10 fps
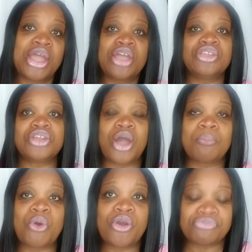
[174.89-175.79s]
you know,
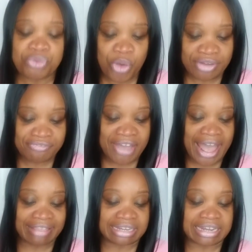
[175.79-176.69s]
more
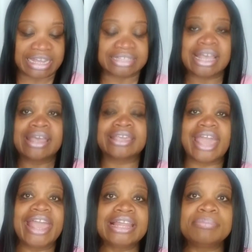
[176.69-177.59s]
fortified than us.
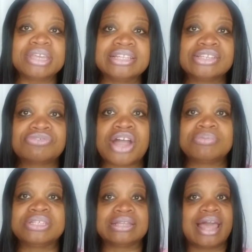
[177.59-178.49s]
Caleb
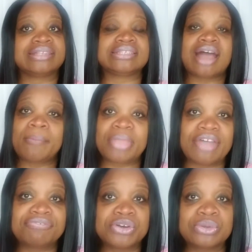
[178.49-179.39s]
interrupts and like, stop
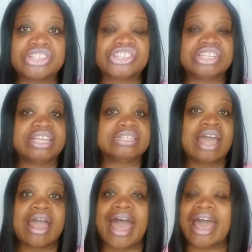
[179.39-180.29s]
that foolishness.
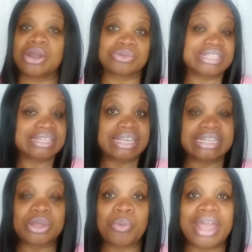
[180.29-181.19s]
I don't see
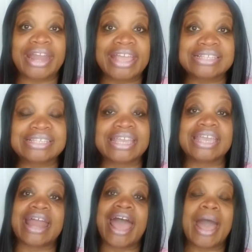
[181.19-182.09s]
it the way they
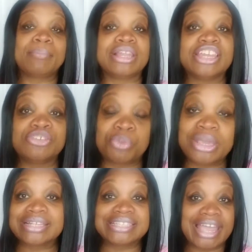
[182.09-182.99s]
see it. I believe
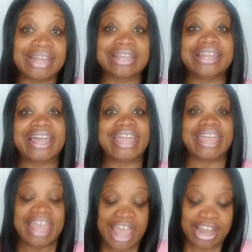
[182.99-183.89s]
we take the
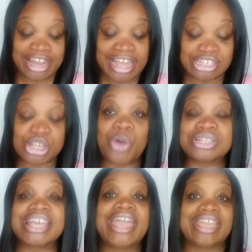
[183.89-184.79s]
land. Let's go
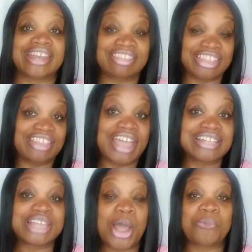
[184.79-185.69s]
take it. And then
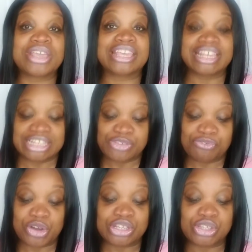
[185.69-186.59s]
that's how we get to
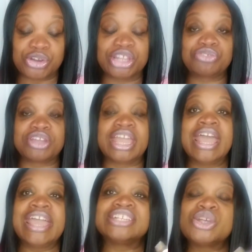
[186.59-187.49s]
verse 33.
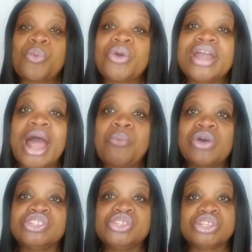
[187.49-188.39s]
And so what I
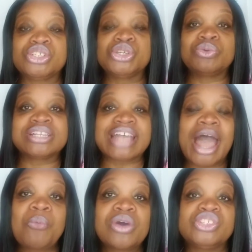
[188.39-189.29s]
want you to do is
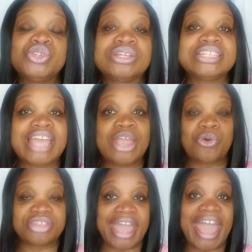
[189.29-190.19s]
I want you to take
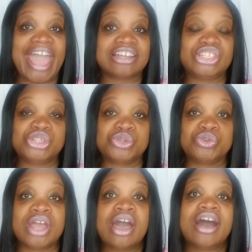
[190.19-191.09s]
on the
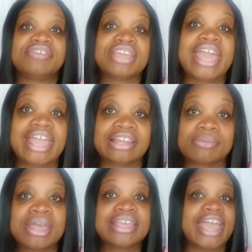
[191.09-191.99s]
attitude of
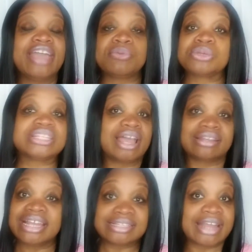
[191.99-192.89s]
Caleb. Caleb was
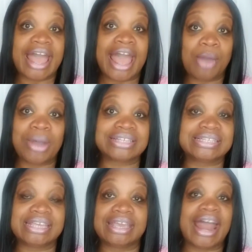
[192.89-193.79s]
like, That's not how I
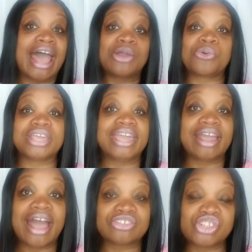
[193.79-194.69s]
see it. I don't
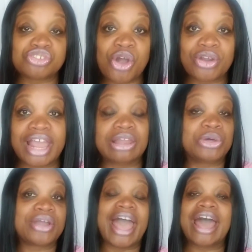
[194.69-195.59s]
care how strong they
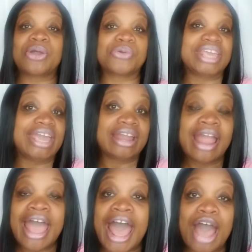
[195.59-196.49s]
look. I don't
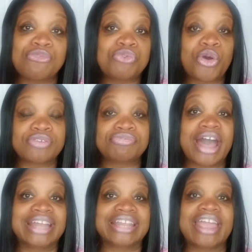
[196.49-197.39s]
care how
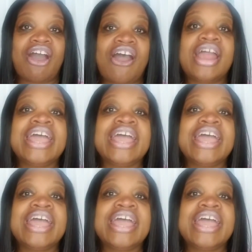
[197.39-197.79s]
fortified they are.